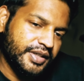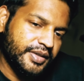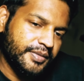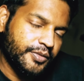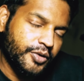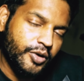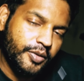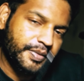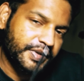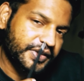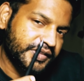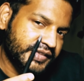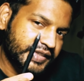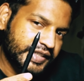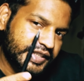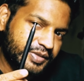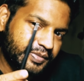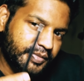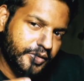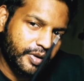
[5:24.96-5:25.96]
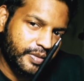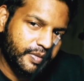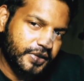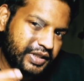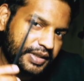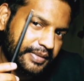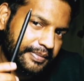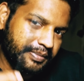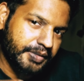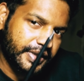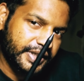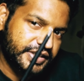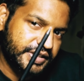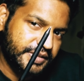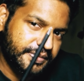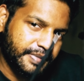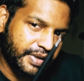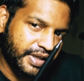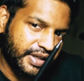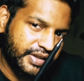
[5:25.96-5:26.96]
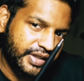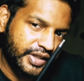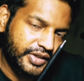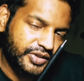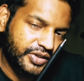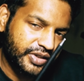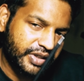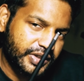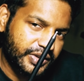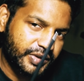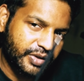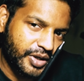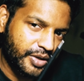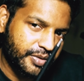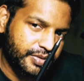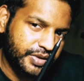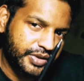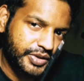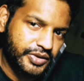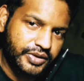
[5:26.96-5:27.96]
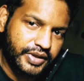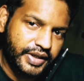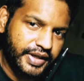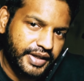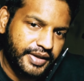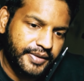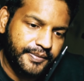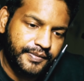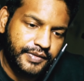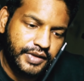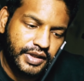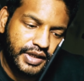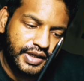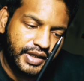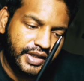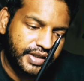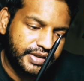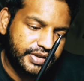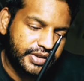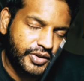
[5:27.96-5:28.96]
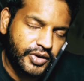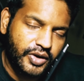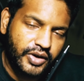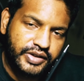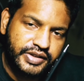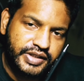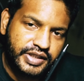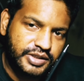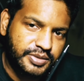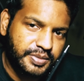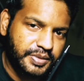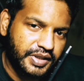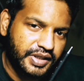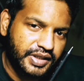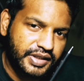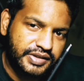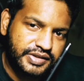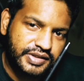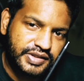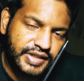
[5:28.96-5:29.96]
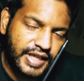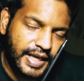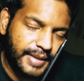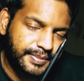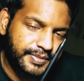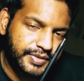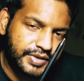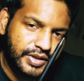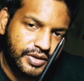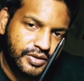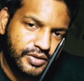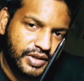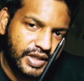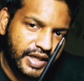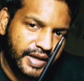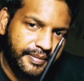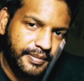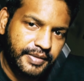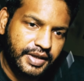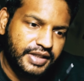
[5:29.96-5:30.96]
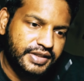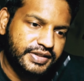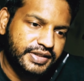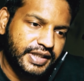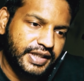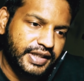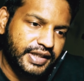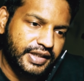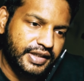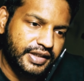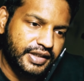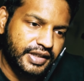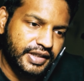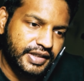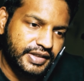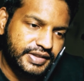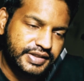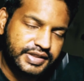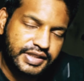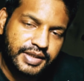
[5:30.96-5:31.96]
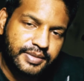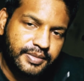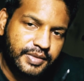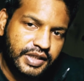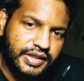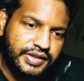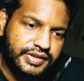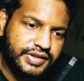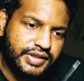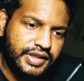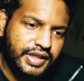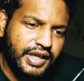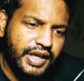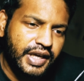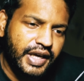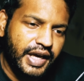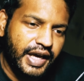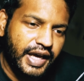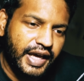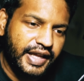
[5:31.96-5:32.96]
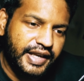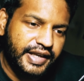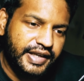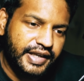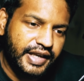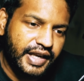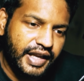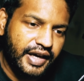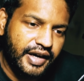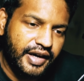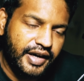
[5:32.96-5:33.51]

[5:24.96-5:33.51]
Pro Pen 3 is probably the best pen that you can draw with today. The drawing experience is absolutely amazing, seamless, and